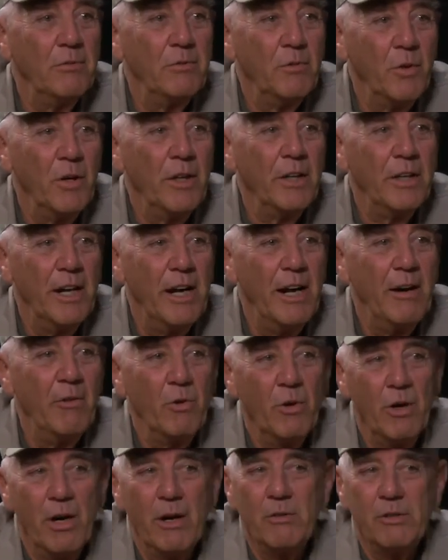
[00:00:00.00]
work it out
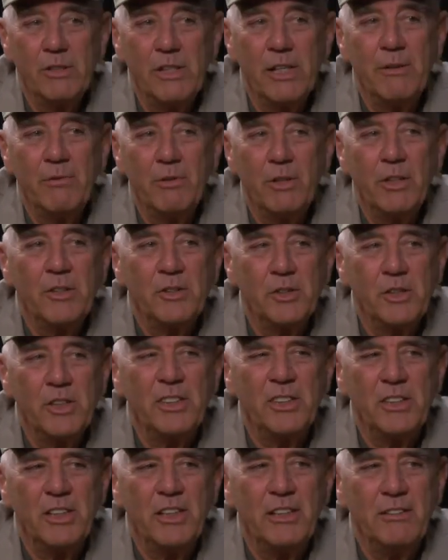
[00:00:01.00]
where I was able to
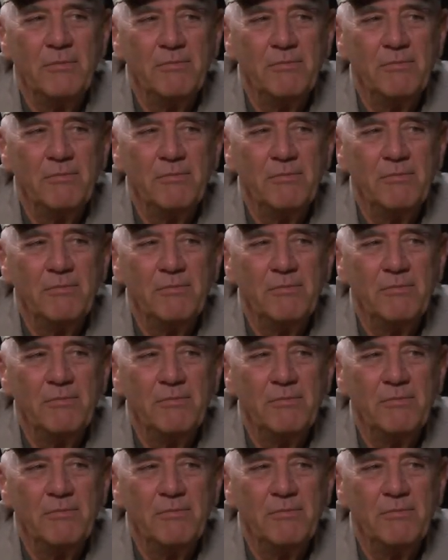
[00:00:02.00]
succeed.